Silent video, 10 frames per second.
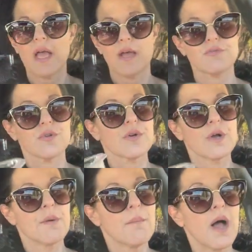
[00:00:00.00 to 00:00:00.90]
After
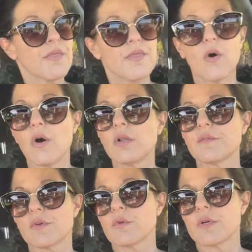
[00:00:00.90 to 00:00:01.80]
a month, all
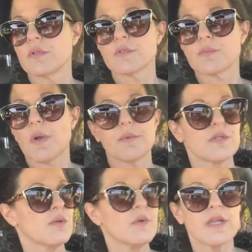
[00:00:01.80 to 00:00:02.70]
of your oils, probably
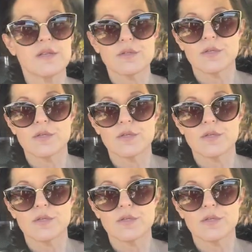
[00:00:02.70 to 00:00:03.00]
2 weeks,